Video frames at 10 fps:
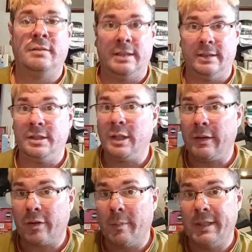Right, so
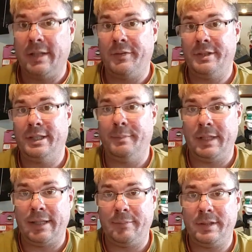now I've got myself a SIM
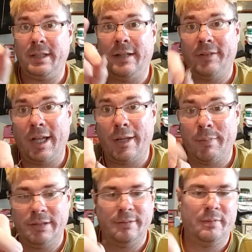adapter. I've taken
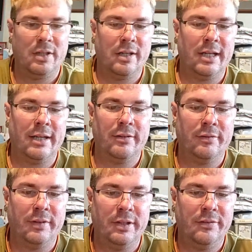my SIM card out
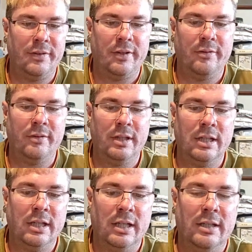of this phone.
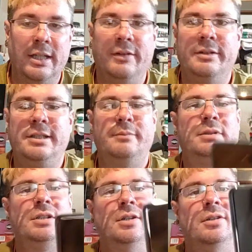Now the SIM
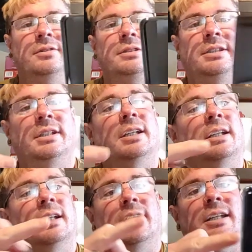slot
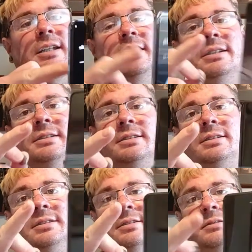
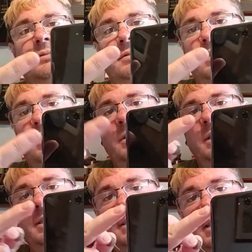is on
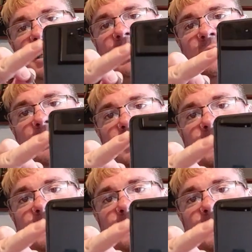this side